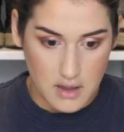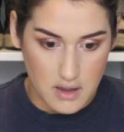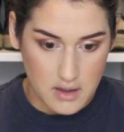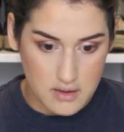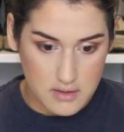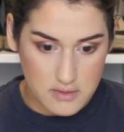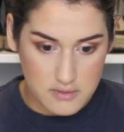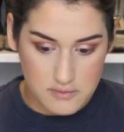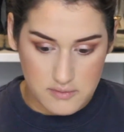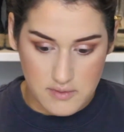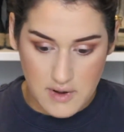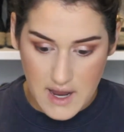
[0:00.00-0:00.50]

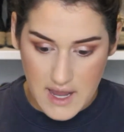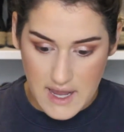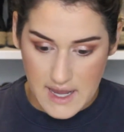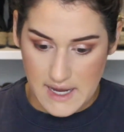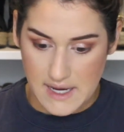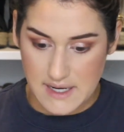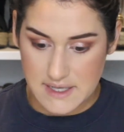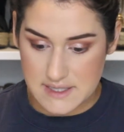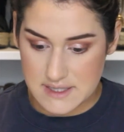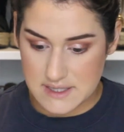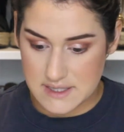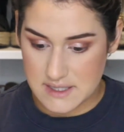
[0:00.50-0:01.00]

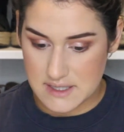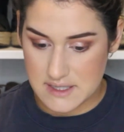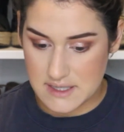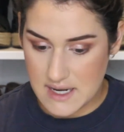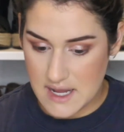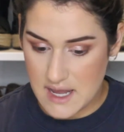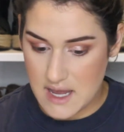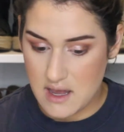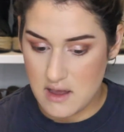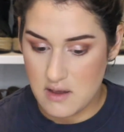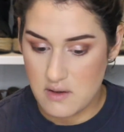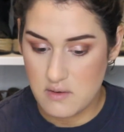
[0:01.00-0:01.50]
Alright,
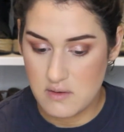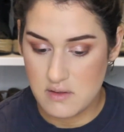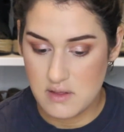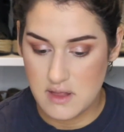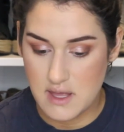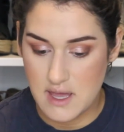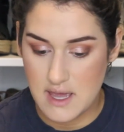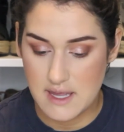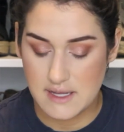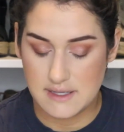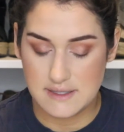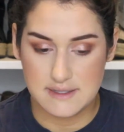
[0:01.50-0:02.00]
now
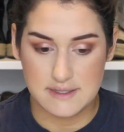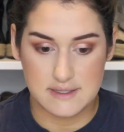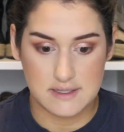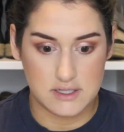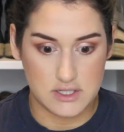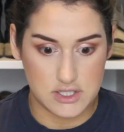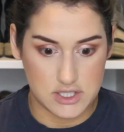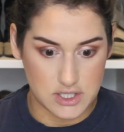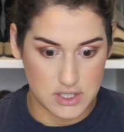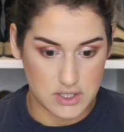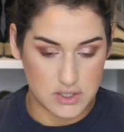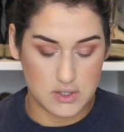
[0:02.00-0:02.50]
let's
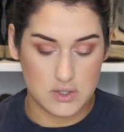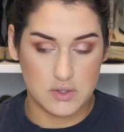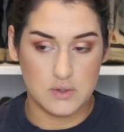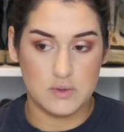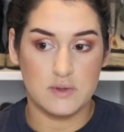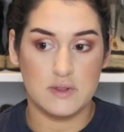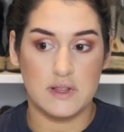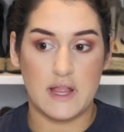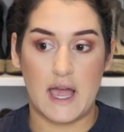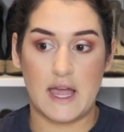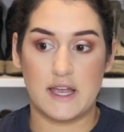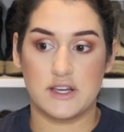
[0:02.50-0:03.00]

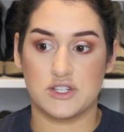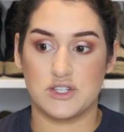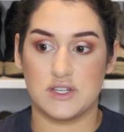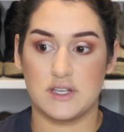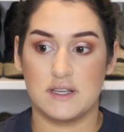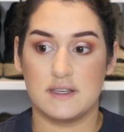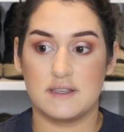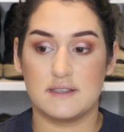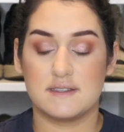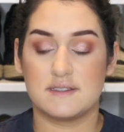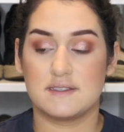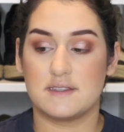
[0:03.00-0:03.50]
do
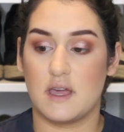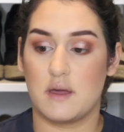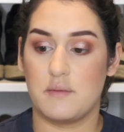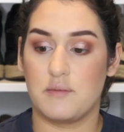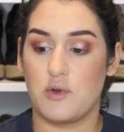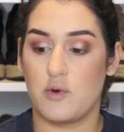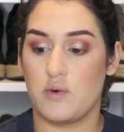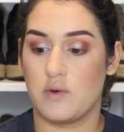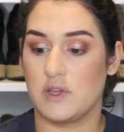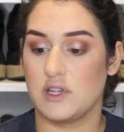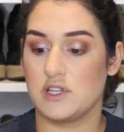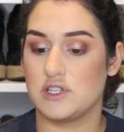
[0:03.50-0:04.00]
lashes.
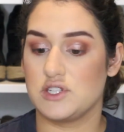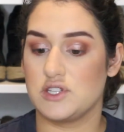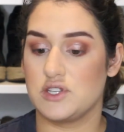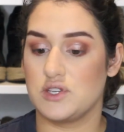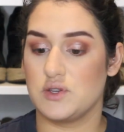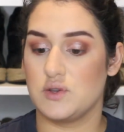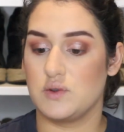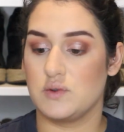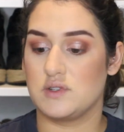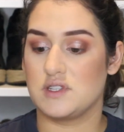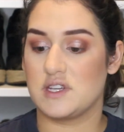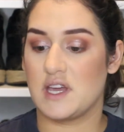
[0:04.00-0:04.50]
I'm going
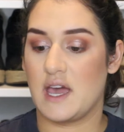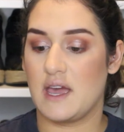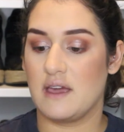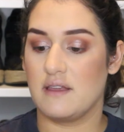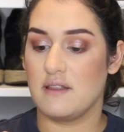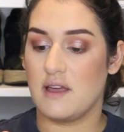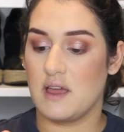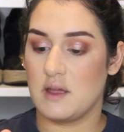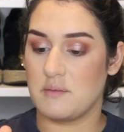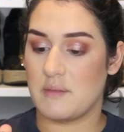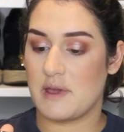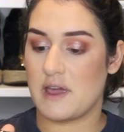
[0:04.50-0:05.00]
to
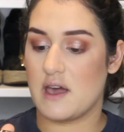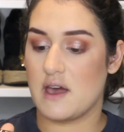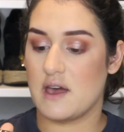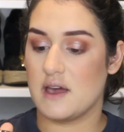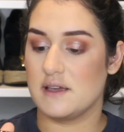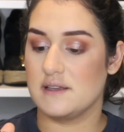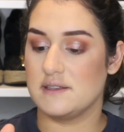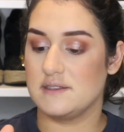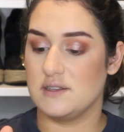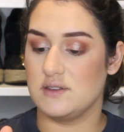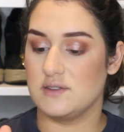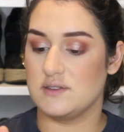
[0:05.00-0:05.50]
tight line my
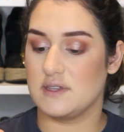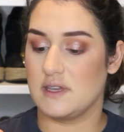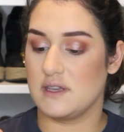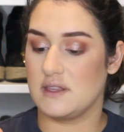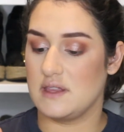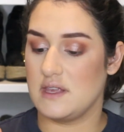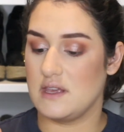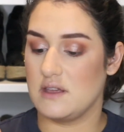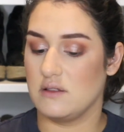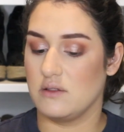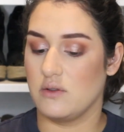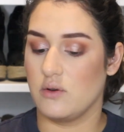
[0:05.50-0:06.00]
eyes
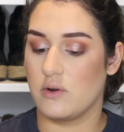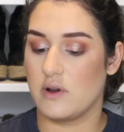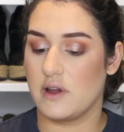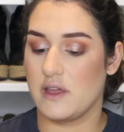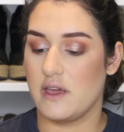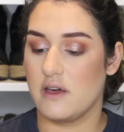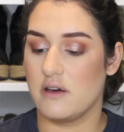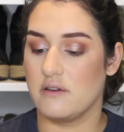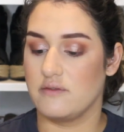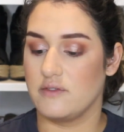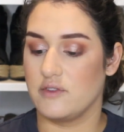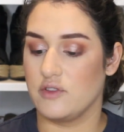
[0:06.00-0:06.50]
using the
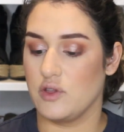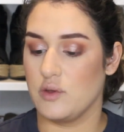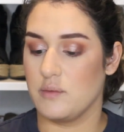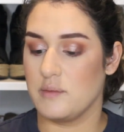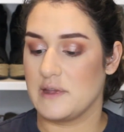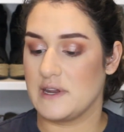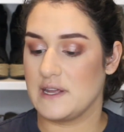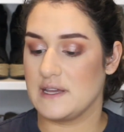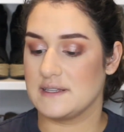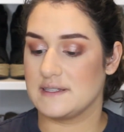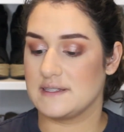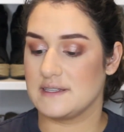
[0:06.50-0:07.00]
L'Oreal
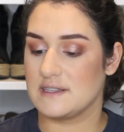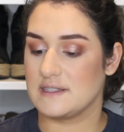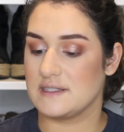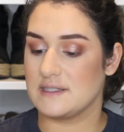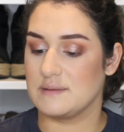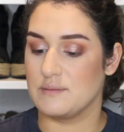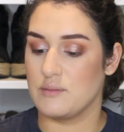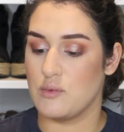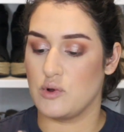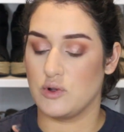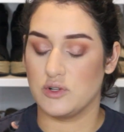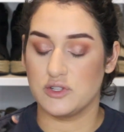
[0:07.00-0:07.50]
Voluminous
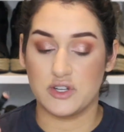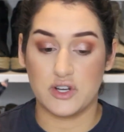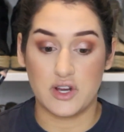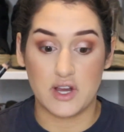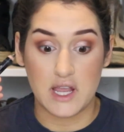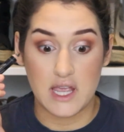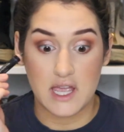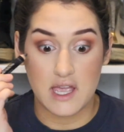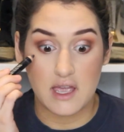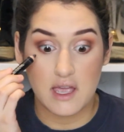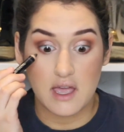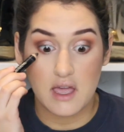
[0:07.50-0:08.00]

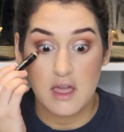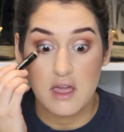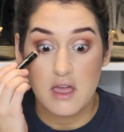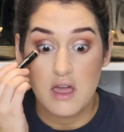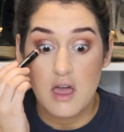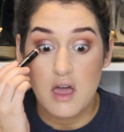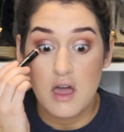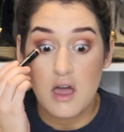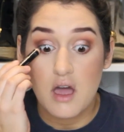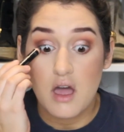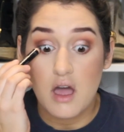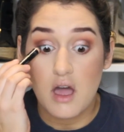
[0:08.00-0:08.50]
Smoldering
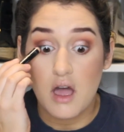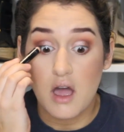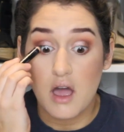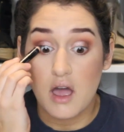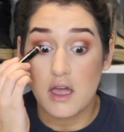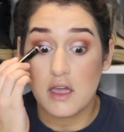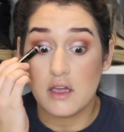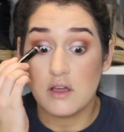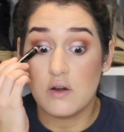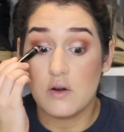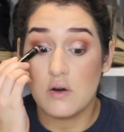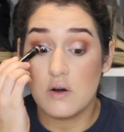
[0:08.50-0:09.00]

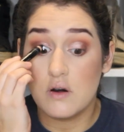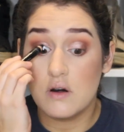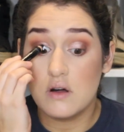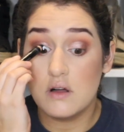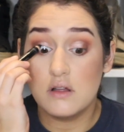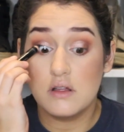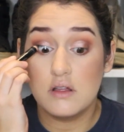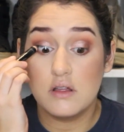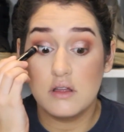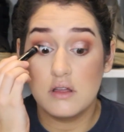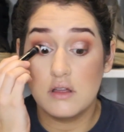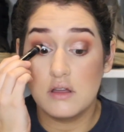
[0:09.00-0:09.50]
Eye
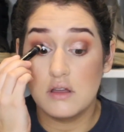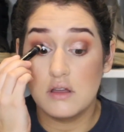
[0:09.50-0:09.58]
Kohl.